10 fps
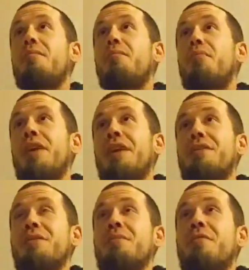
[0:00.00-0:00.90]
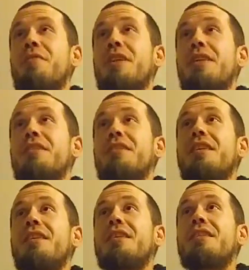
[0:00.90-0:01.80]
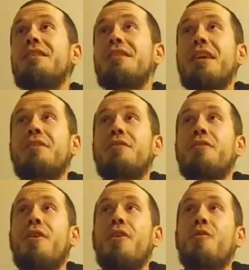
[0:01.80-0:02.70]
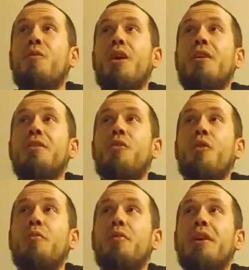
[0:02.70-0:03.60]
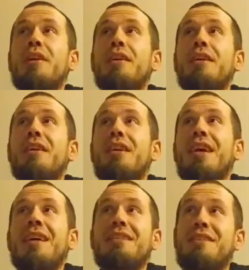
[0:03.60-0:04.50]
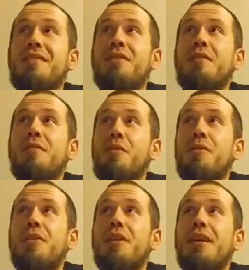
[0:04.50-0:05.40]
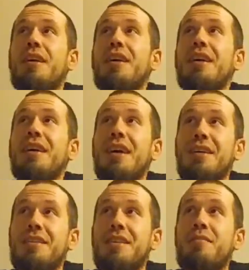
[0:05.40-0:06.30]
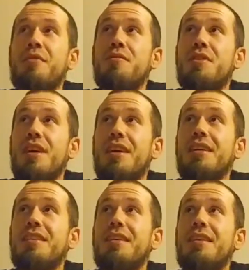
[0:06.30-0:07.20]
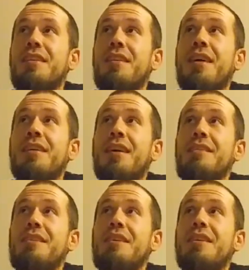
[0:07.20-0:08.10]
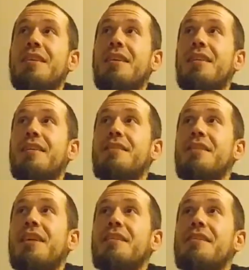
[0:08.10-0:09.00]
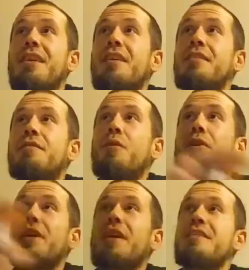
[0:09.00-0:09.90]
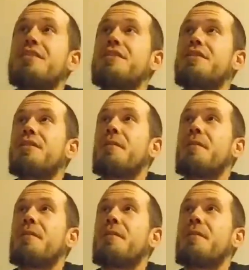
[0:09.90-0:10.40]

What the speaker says: Bransom v. Standard Hardware Incorporated, 874, SW 2nd, 919. That's a 1994 case.